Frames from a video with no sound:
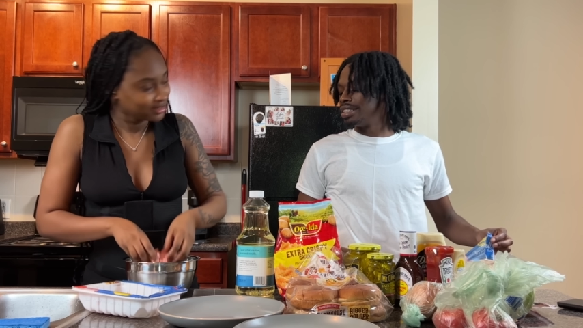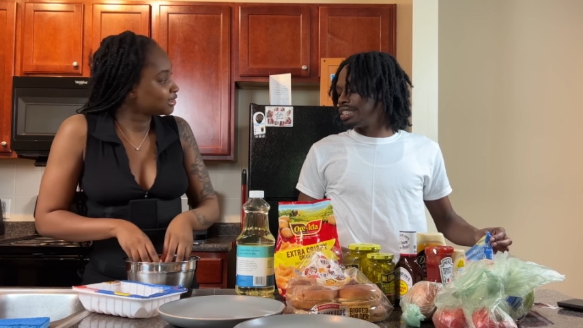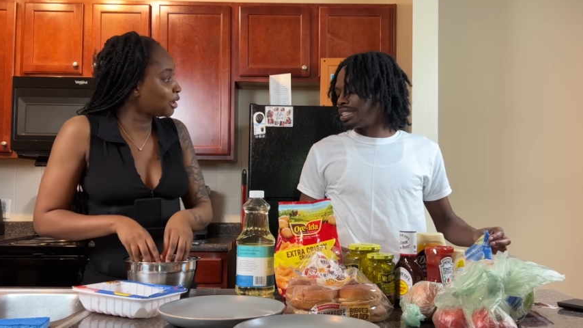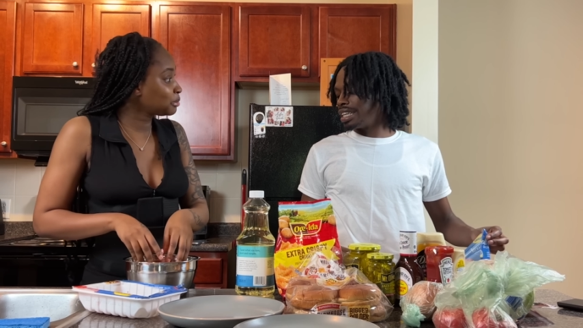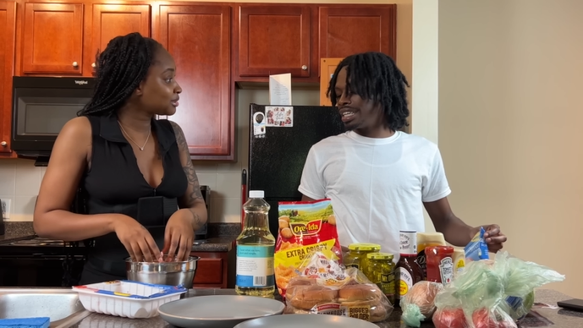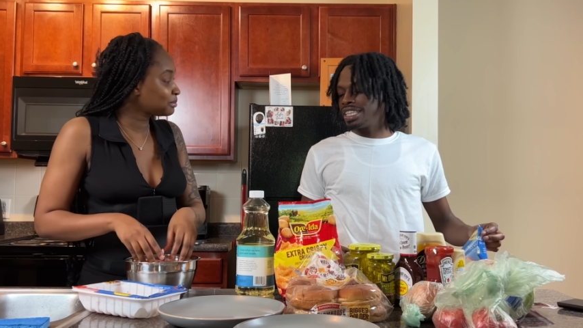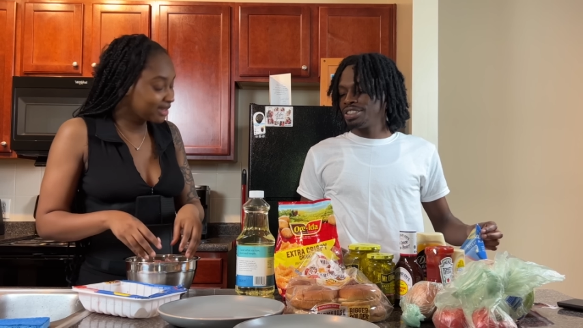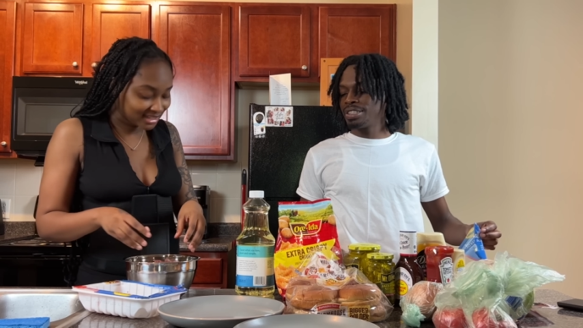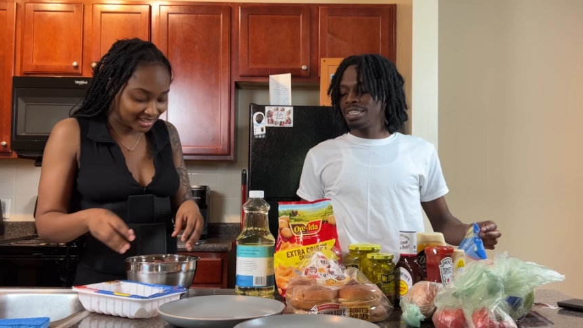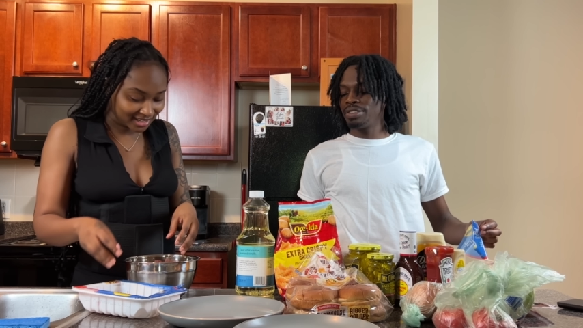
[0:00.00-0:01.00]
Speaker 1: Don't be
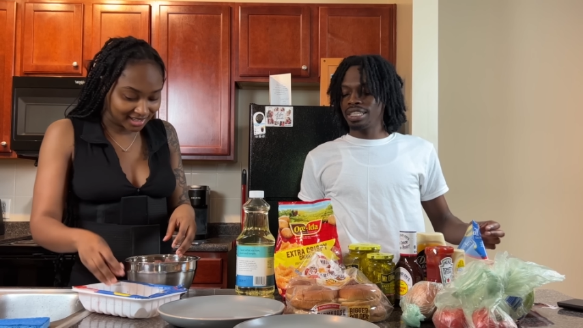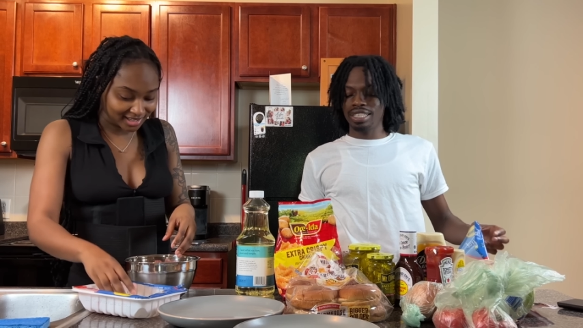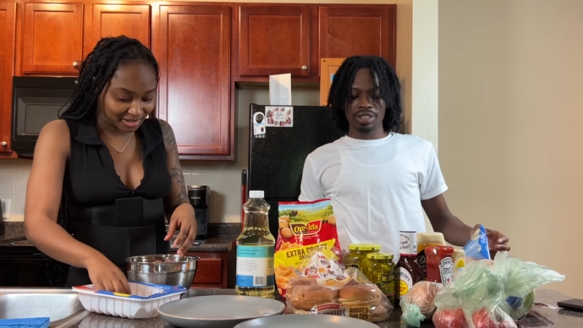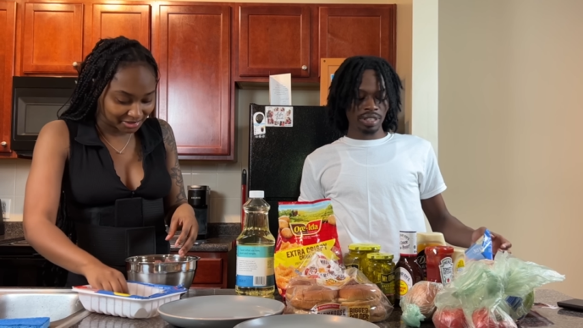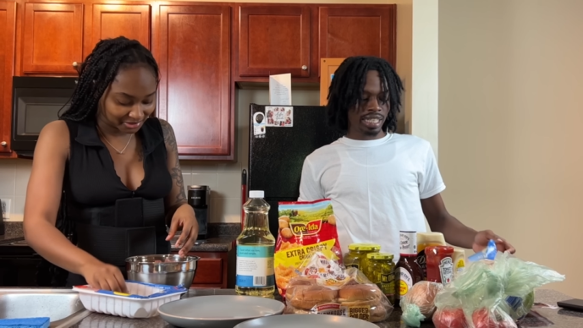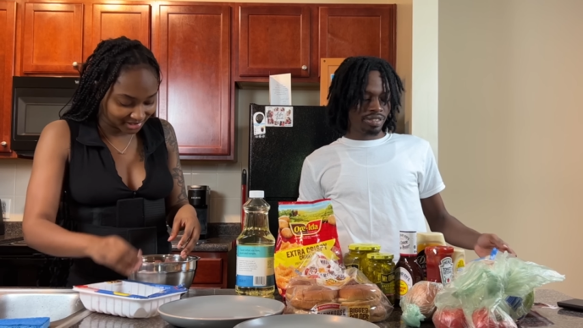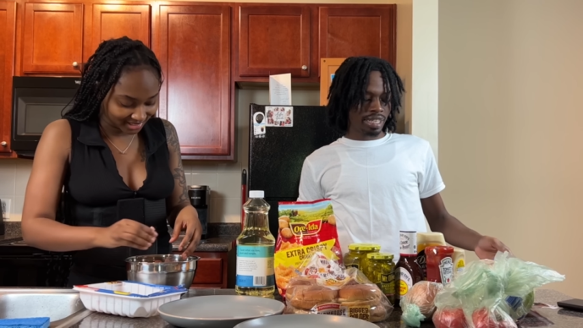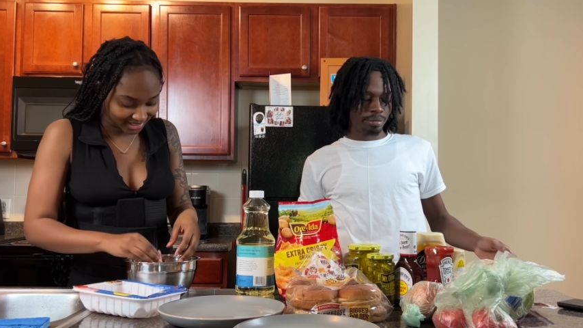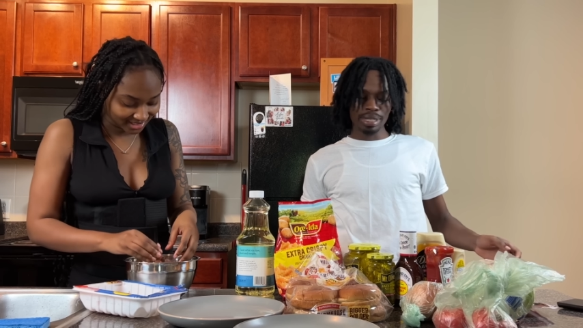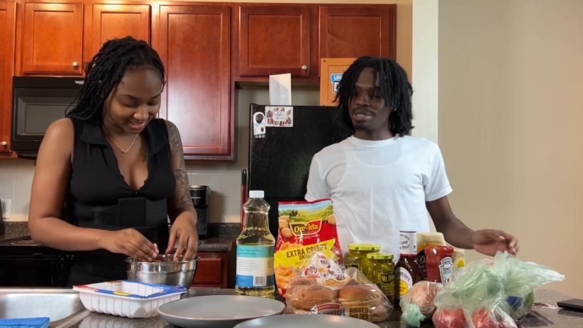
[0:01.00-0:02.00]
looking over here. You give
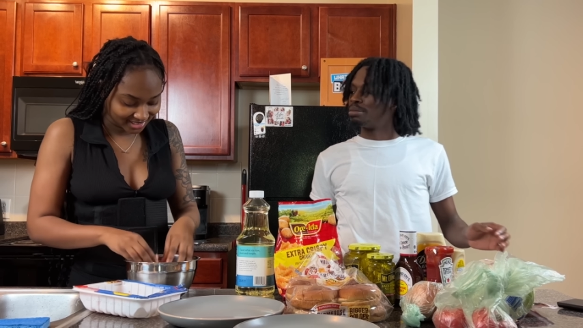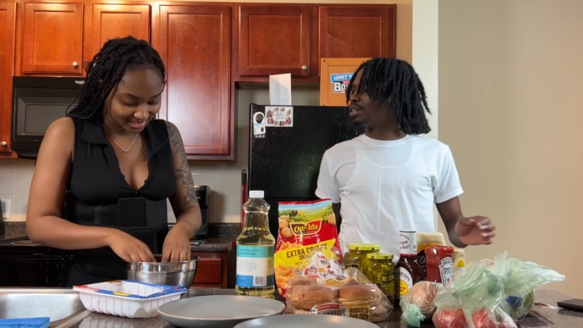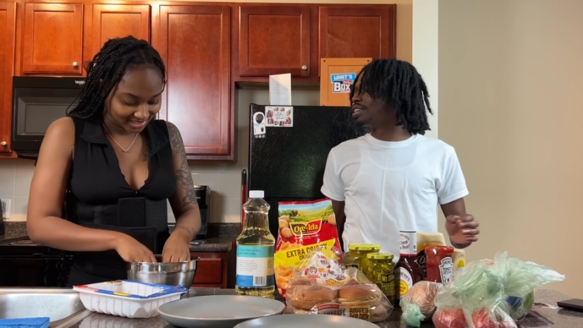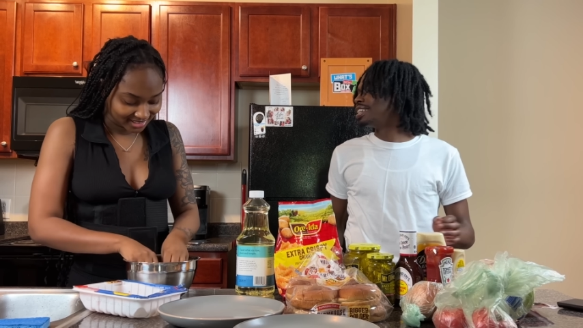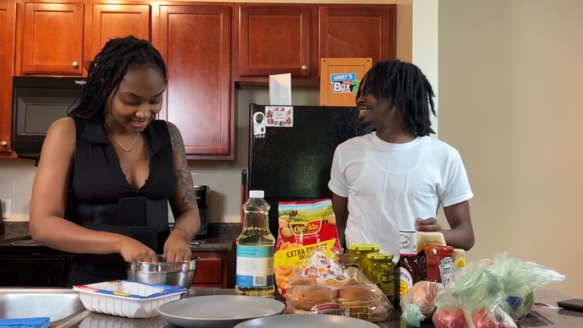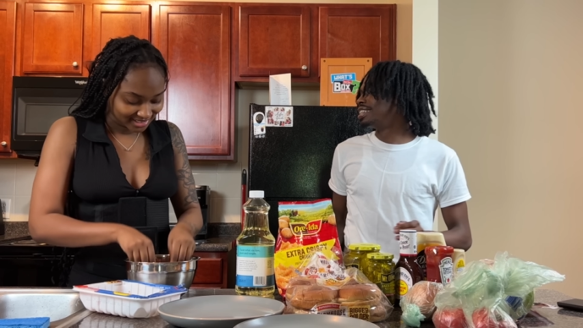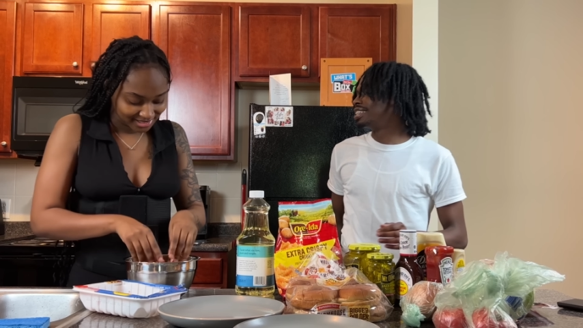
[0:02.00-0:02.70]
me a bowl, huh?